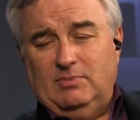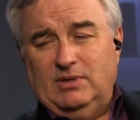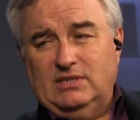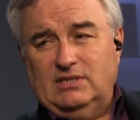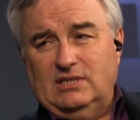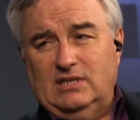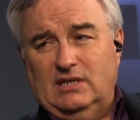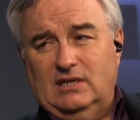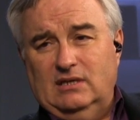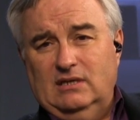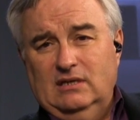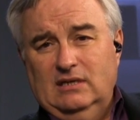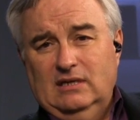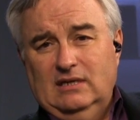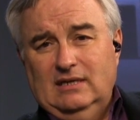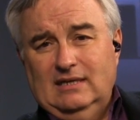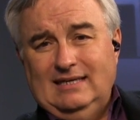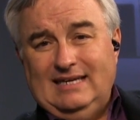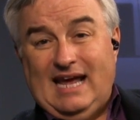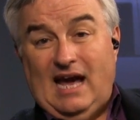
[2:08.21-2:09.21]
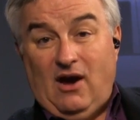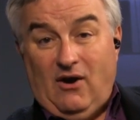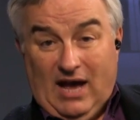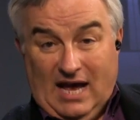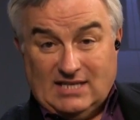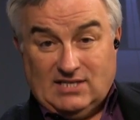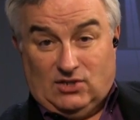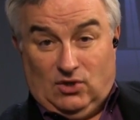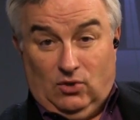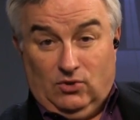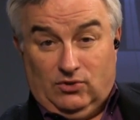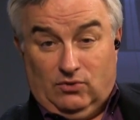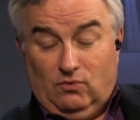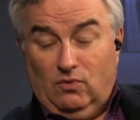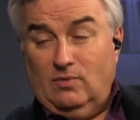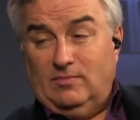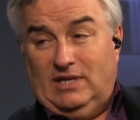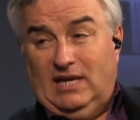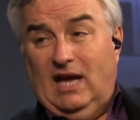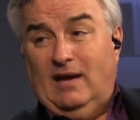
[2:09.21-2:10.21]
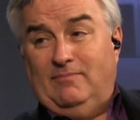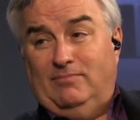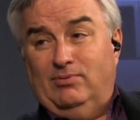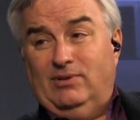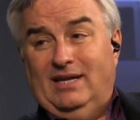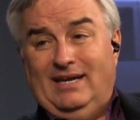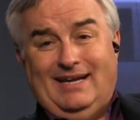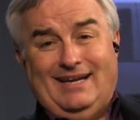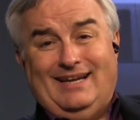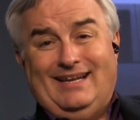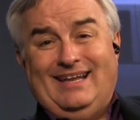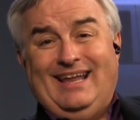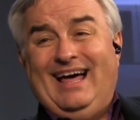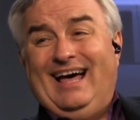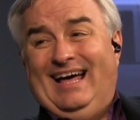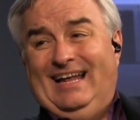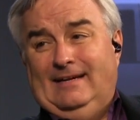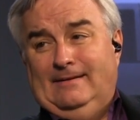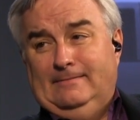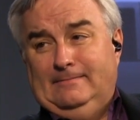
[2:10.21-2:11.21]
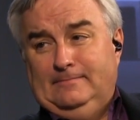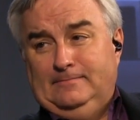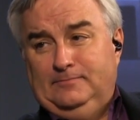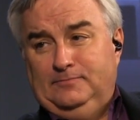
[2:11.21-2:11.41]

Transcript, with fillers: But uh, now, as an older woman, I play it a lot.